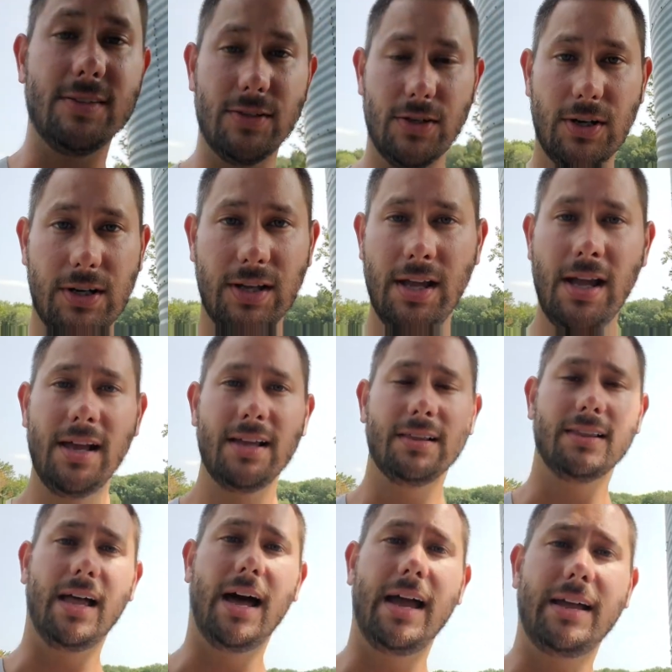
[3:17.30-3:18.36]
look
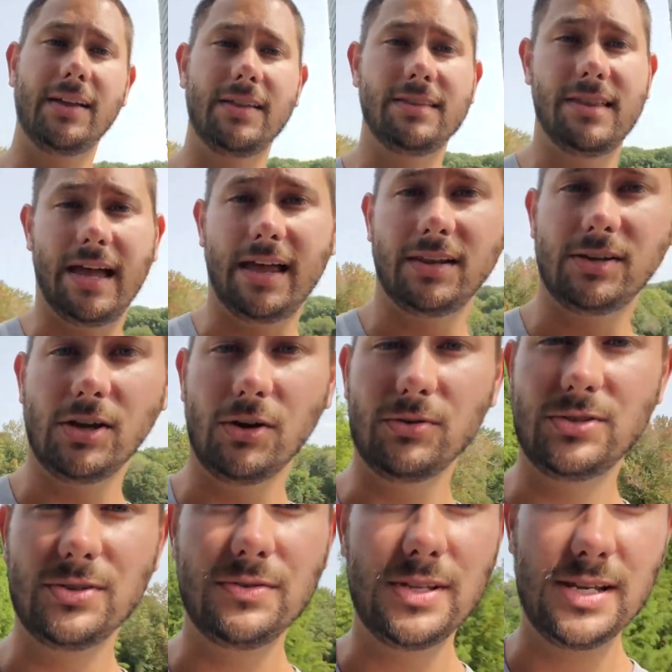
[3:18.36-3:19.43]
like that go
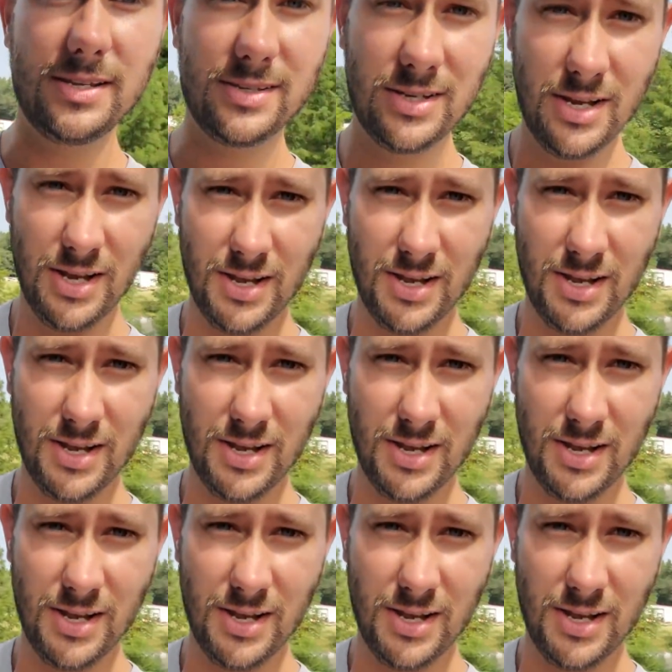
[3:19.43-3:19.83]
to these